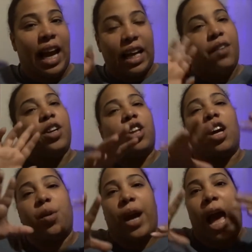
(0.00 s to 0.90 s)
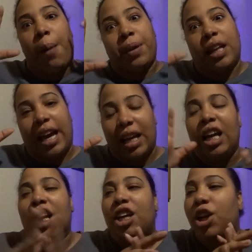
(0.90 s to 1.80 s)
I never thought it would happen, like,
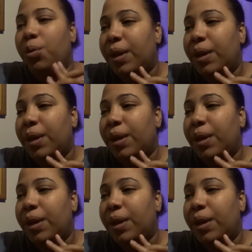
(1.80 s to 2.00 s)
you know,